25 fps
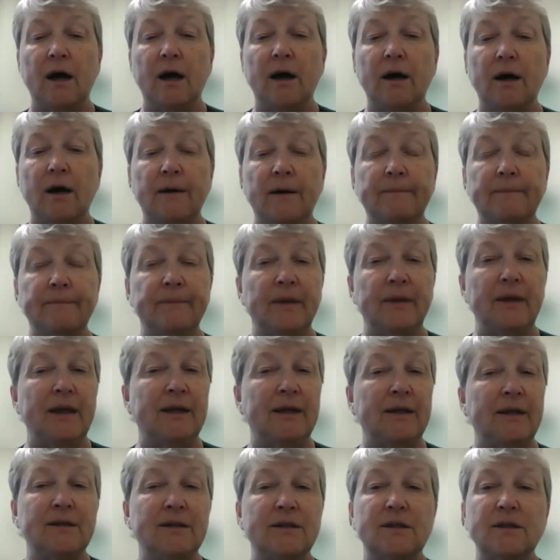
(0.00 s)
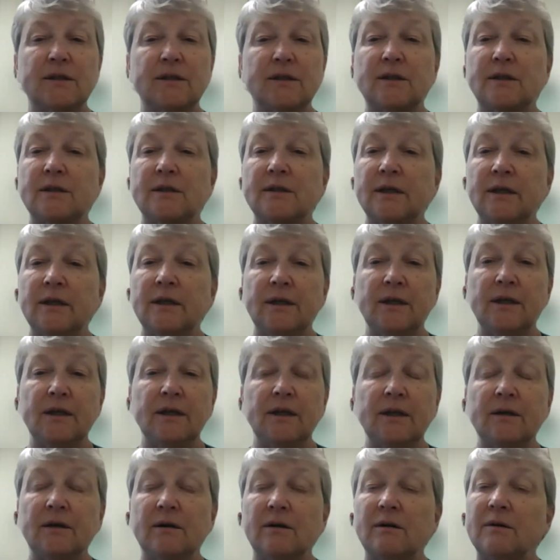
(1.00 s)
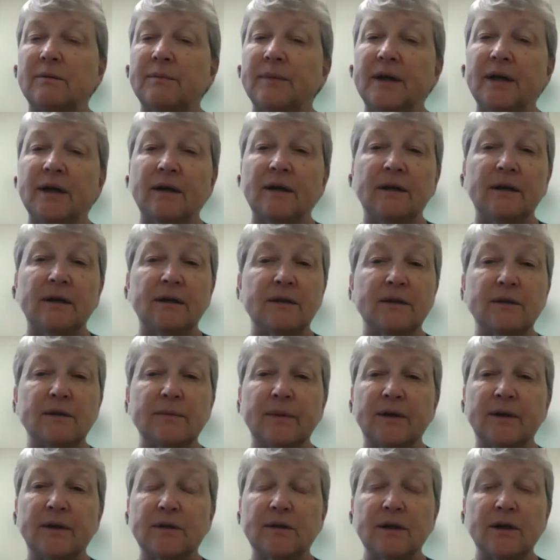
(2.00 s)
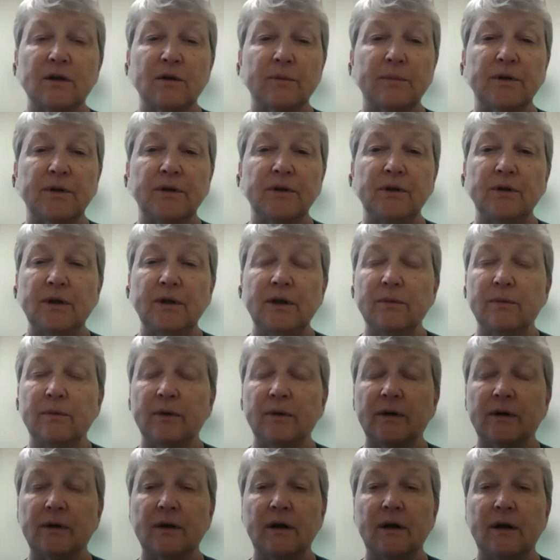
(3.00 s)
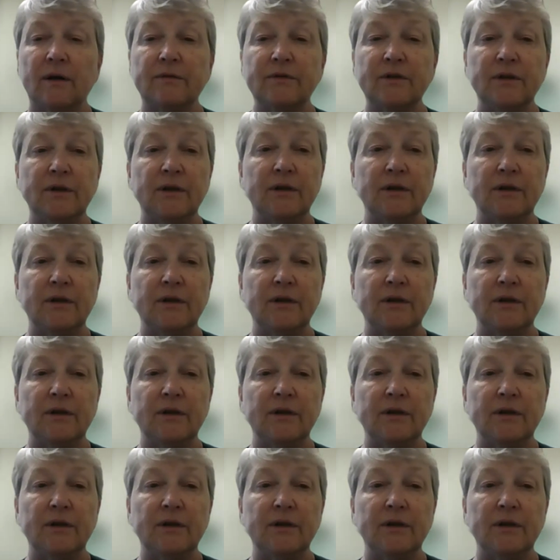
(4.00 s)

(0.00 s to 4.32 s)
Um, and it's stinky. Oh man, it smells terrible. You need to wear gloves.